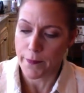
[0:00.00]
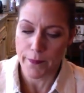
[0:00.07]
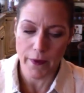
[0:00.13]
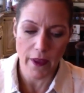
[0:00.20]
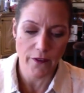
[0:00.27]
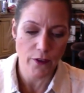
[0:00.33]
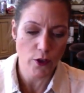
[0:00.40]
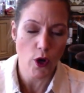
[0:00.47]

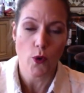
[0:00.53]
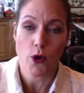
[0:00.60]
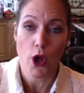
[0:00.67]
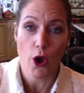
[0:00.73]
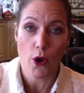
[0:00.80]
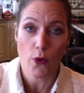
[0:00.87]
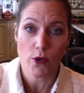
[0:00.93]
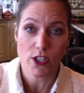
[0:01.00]
If you don't
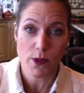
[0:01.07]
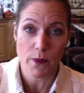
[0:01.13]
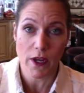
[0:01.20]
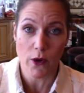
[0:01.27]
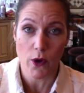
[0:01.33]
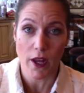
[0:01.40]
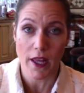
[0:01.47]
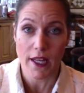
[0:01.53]
know, Jiminy
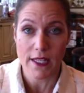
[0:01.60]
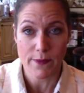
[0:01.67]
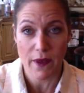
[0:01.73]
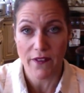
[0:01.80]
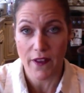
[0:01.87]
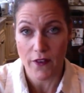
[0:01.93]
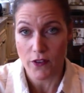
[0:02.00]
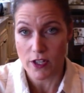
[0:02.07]
Cricket is my
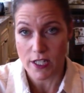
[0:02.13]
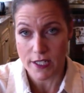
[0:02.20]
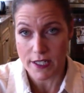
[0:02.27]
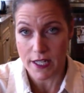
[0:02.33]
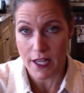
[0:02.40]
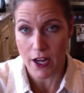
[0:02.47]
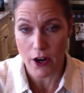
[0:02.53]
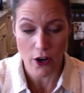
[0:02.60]
favorite
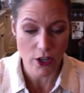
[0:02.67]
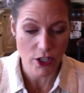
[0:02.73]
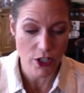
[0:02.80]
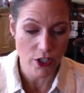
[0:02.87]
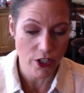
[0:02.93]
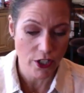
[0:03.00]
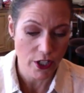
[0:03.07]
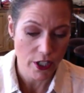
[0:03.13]
Disney
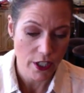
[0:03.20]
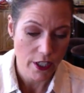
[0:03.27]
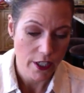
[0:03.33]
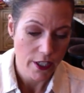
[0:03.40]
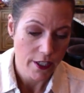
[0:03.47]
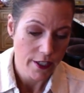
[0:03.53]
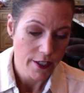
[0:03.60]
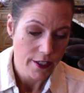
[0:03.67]
character.
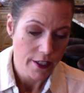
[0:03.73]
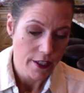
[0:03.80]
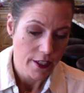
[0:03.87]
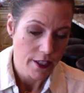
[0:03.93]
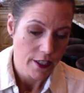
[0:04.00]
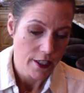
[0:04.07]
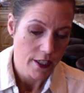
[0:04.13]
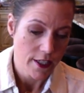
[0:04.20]

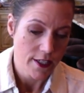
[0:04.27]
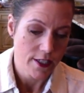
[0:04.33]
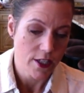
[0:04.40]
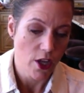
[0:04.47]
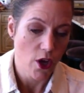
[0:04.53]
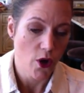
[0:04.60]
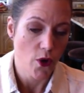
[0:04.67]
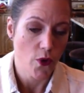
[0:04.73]

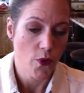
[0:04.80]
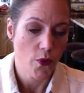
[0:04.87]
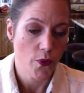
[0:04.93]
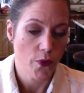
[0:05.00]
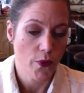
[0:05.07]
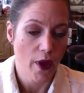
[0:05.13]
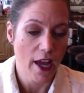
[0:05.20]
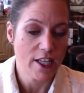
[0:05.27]
So
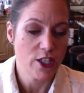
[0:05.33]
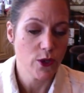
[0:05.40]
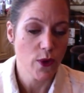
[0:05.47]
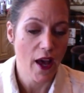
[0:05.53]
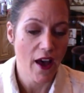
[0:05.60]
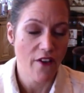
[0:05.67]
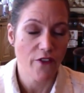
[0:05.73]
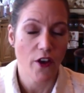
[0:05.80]
I do
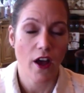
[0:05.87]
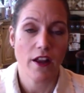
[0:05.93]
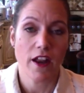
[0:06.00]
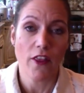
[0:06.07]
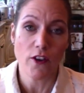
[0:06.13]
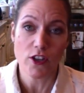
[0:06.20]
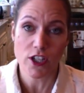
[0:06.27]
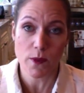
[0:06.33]
have
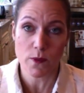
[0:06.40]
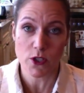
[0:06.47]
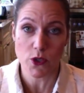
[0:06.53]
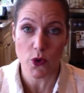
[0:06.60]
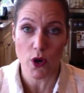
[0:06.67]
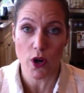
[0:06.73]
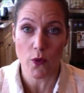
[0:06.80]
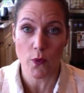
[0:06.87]
another Jim
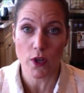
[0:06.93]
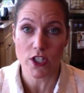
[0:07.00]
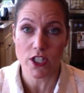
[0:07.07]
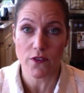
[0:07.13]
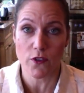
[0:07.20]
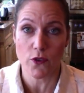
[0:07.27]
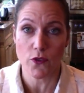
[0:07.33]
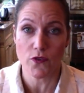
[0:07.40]
Shore, which
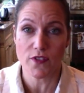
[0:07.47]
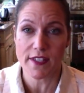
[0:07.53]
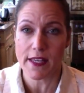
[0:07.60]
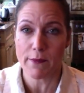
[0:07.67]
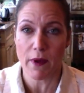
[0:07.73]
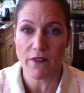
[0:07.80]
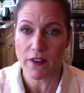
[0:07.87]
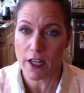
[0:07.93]
if you've
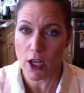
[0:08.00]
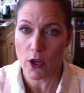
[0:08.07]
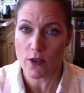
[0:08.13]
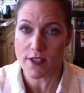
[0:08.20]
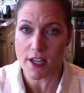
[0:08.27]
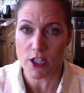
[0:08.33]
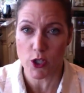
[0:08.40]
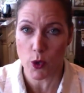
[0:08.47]
seen my
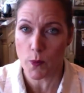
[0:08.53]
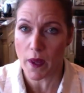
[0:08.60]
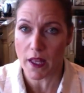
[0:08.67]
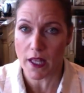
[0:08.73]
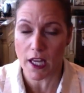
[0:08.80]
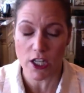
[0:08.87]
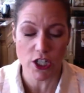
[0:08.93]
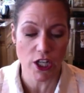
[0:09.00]
videos, I showed my
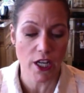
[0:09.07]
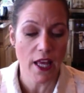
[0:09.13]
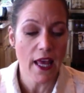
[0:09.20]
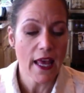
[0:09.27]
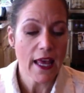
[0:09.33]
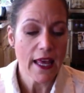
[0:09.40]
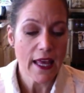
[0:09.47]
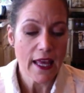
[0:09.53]
collection.
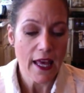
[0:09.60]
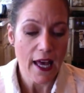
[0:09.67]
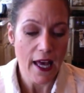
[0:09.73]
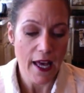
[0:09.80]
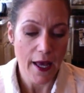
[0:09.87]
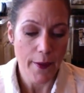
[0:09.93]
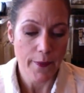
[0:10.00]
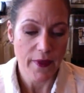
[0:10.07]

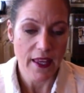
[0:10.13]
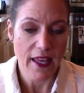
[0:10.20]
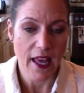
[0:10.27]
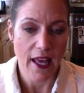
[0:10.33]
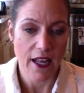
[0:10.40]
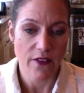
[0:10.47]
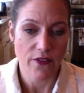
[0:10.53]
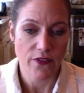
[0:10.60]
He
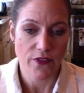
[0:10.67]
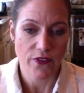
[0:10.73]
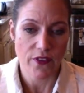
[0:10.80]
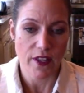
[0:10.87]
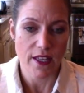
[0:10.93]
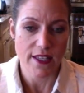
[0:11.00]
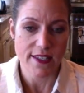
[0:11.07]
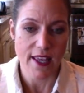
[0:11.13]
kind of
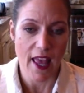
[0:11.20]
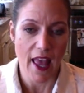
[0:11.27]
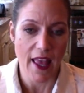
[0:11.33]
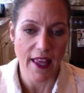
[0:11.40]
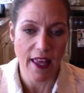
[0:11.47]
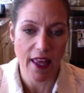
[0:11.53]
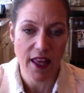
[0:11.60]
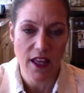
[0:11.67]
is
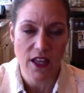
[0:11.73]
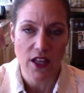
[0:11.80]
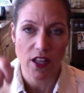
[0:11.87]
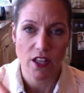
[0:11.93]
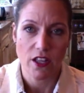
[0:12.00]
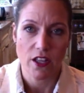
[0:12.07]
hanging.